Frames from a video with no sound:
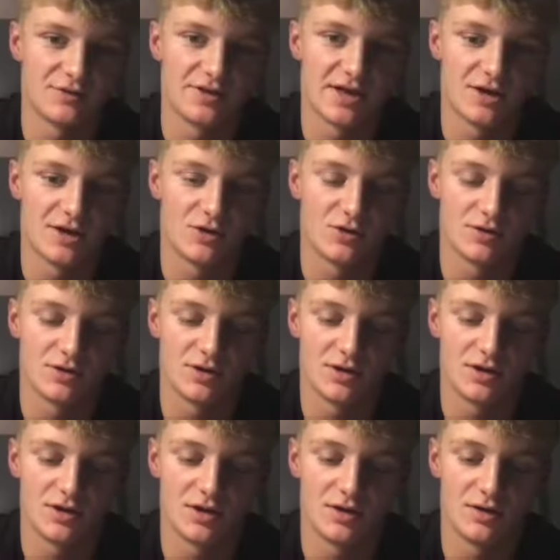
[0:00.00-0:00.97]
out.
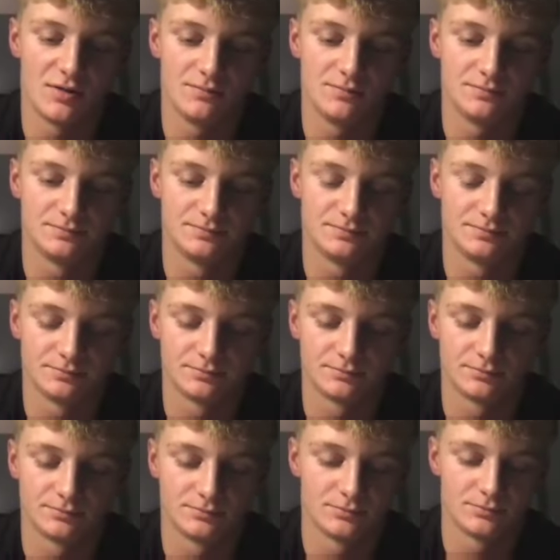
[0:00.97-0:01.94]
But
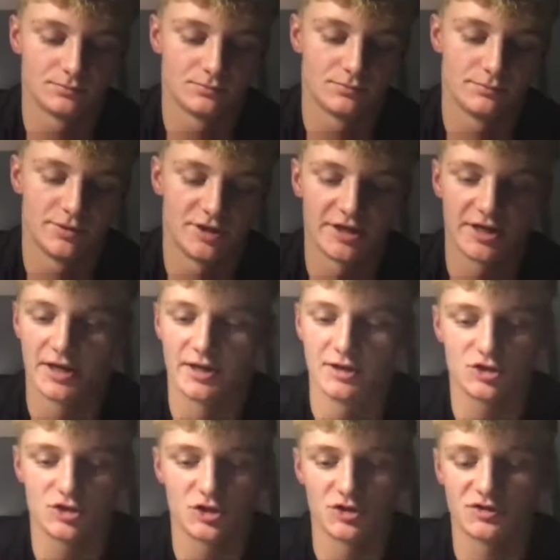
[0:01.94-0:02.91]
again,
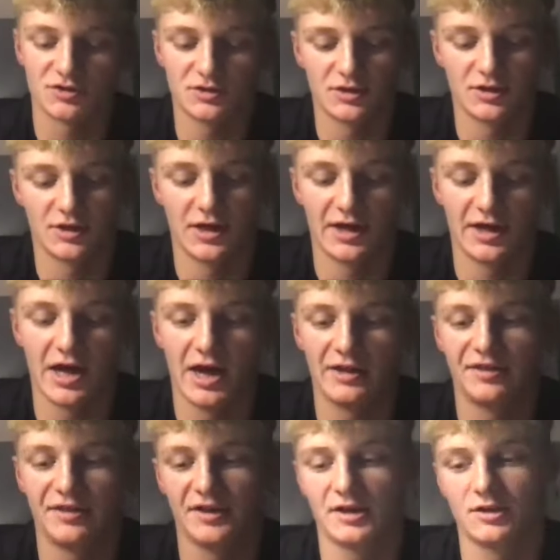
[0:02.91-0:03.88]
it's just I
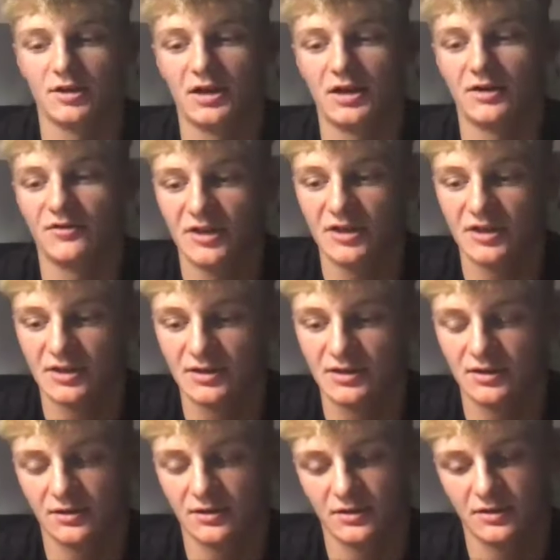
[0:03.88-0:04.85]
think a lot of it
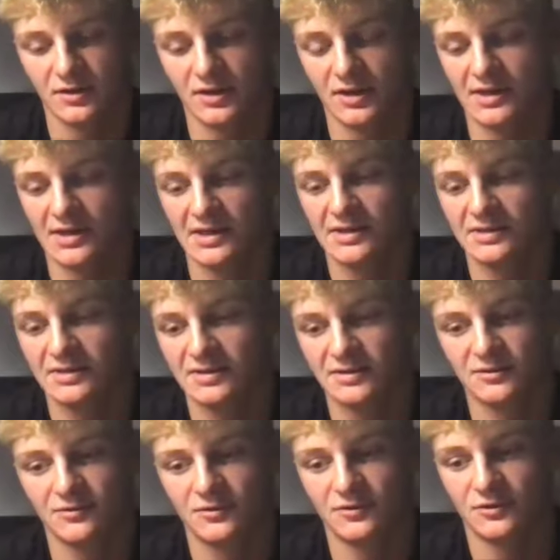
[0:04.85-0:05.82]
is
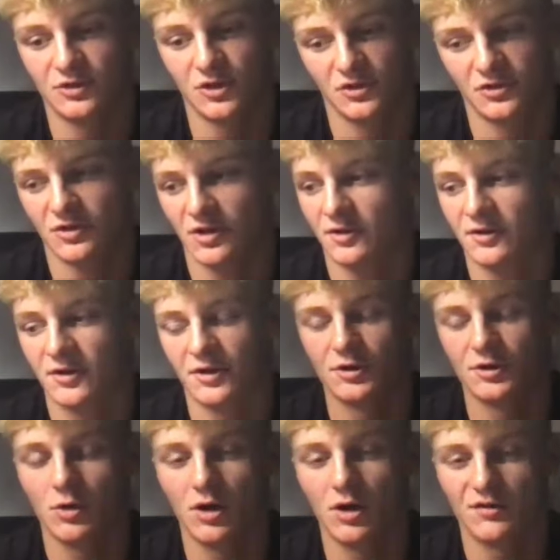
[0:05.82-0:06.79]
just the new
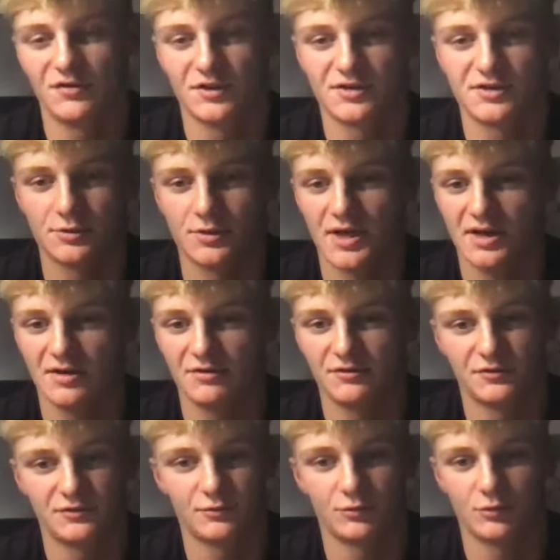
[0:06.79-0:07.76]
offense that we have.
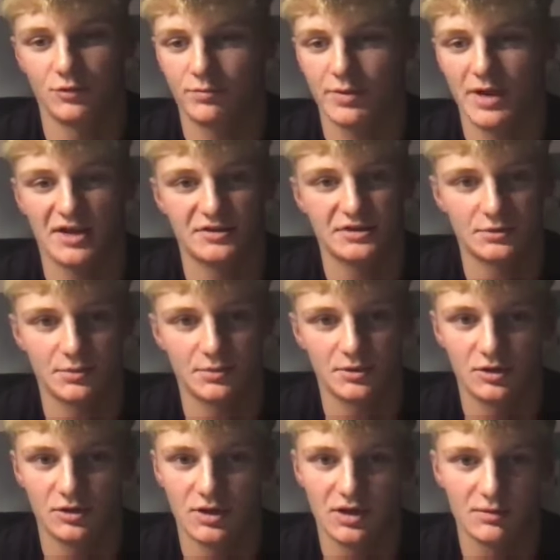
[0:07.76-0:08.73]
We were passing the
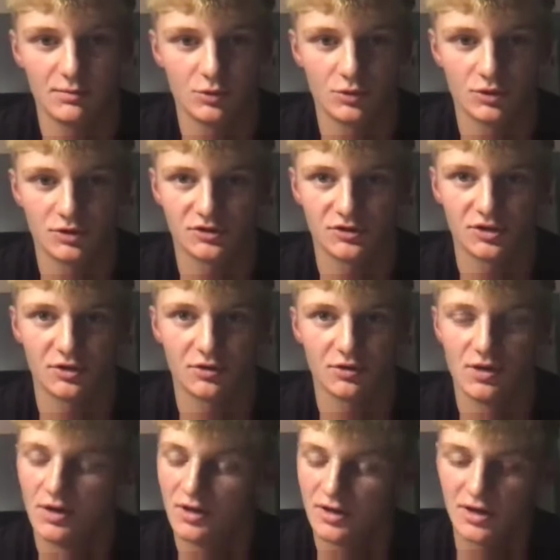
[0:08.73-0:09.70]
ball a lot more, so
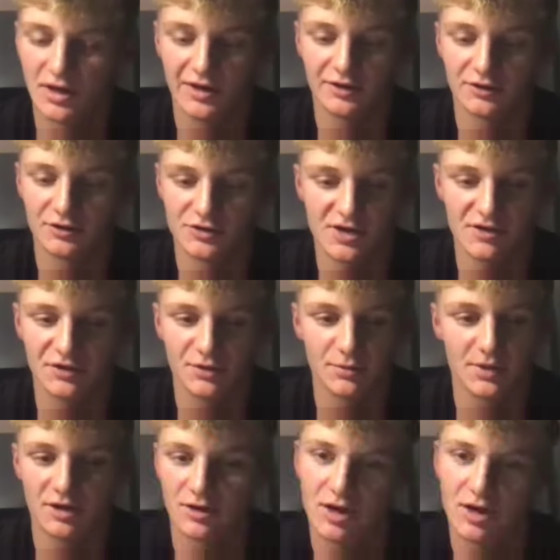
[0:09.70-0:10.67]
I think there's definitely been
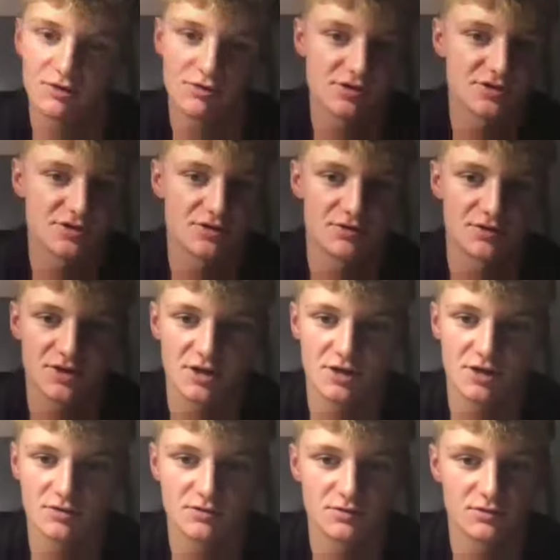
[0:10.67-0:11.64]
a lot of receivers that
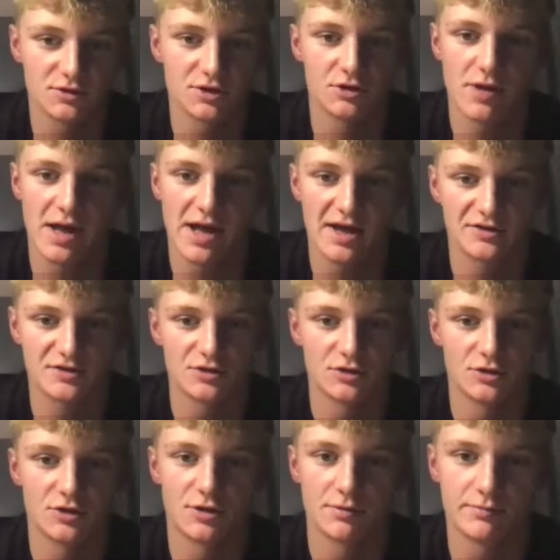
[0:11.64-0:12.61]
are, you know, as
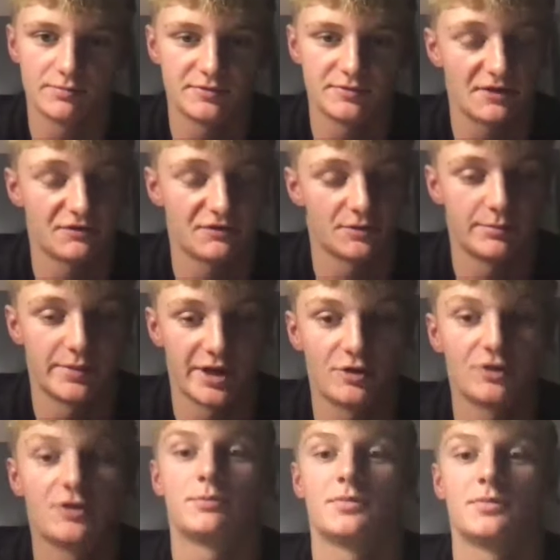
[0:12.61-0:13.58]
good or definitely better
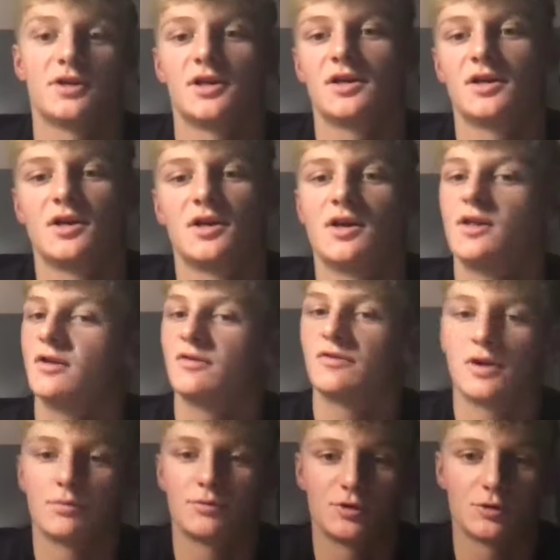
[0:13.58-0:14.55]
than me that have
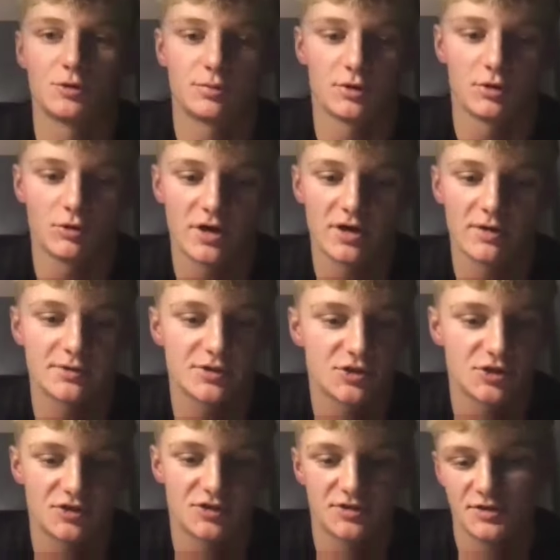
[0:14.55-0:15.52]
come through the program. It's
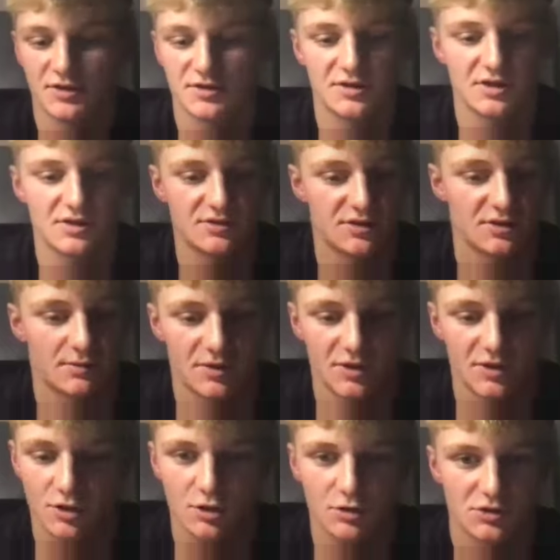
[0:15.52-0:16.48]
just the system and the
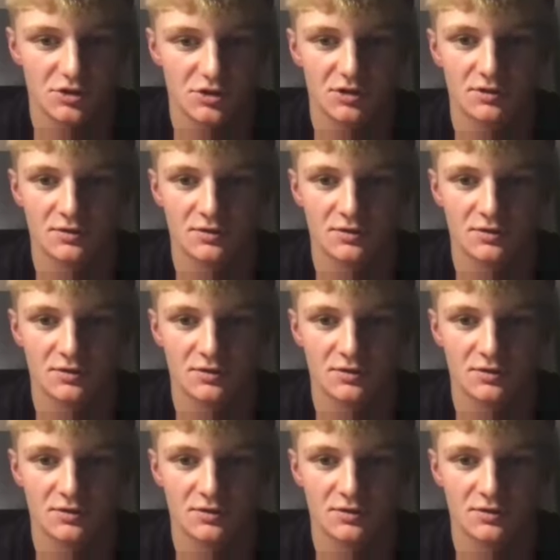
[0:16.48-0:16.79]
coaching.